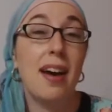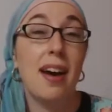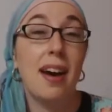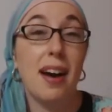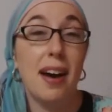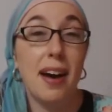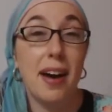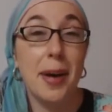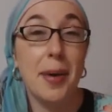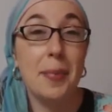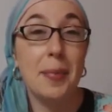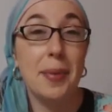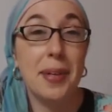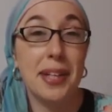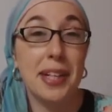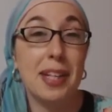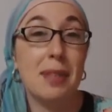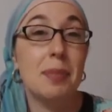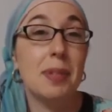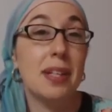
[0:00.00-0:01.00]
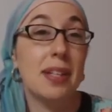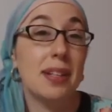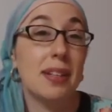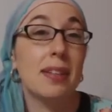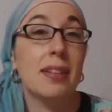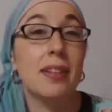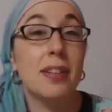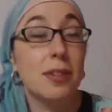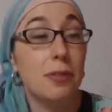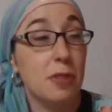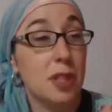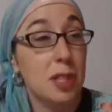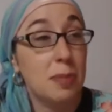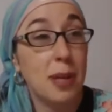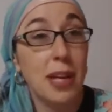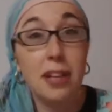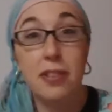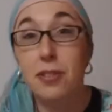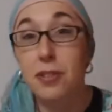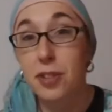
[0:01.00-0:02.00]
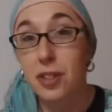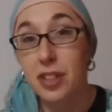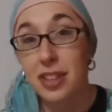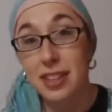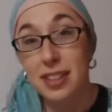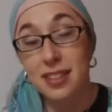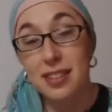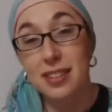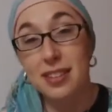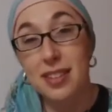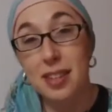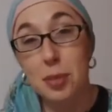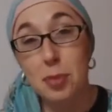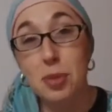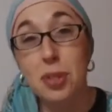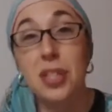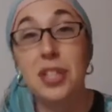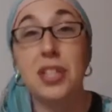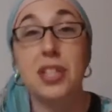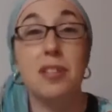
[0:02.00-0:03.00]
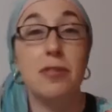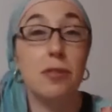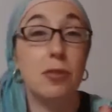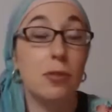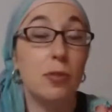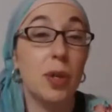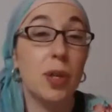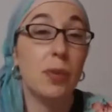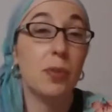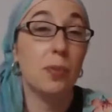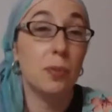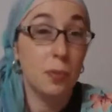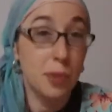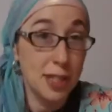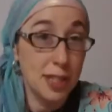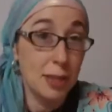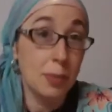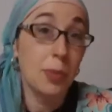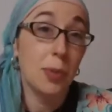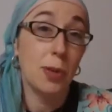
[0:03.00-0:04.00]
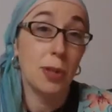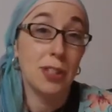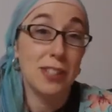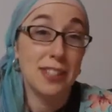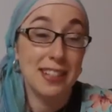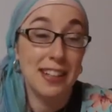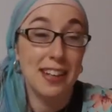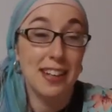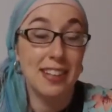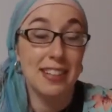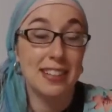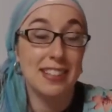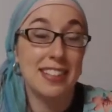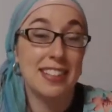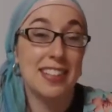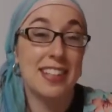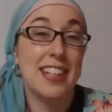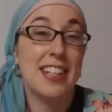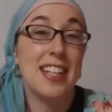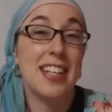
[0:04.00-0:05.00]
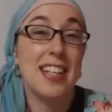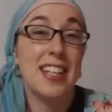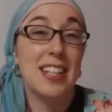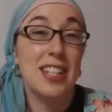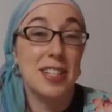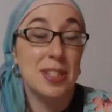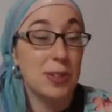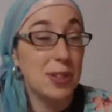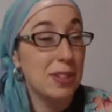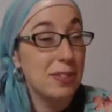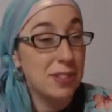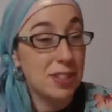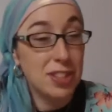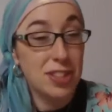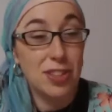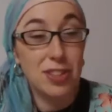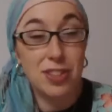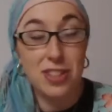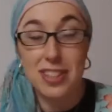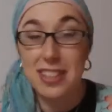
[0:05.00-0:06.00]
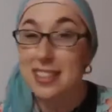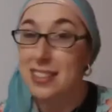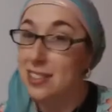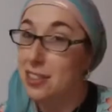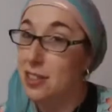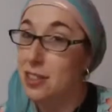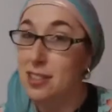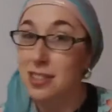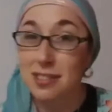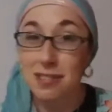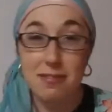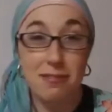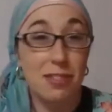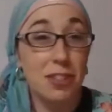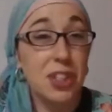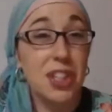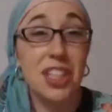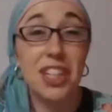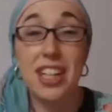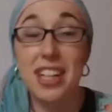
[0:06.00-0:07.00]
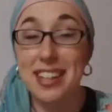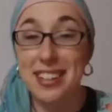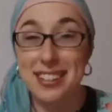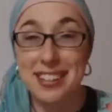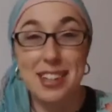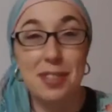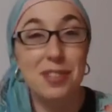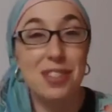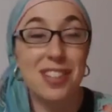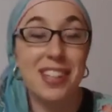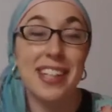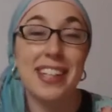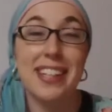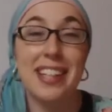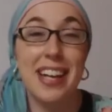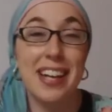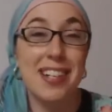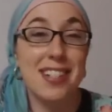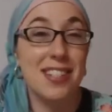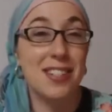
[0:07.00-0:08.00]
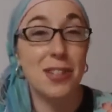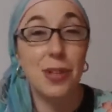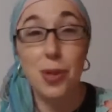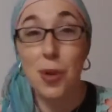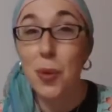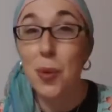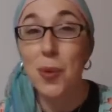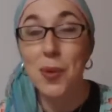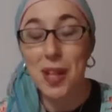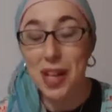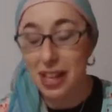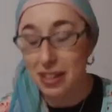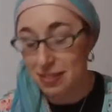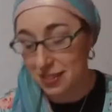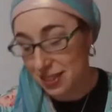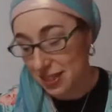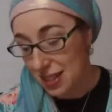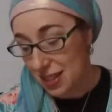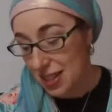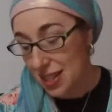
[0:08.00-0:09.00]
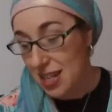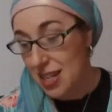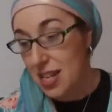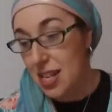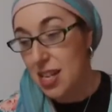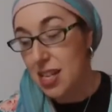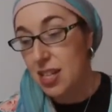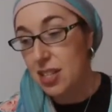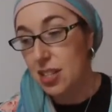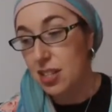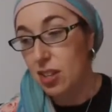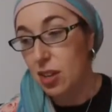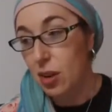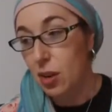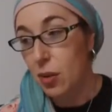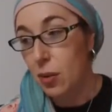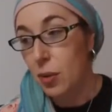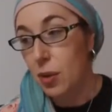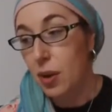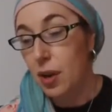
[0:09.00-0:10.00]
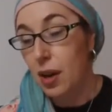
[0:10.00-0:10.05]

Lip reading: and can be respectful and appreciative of what is important to us. So even children, that starts very young, that we're like that, our whole lives. So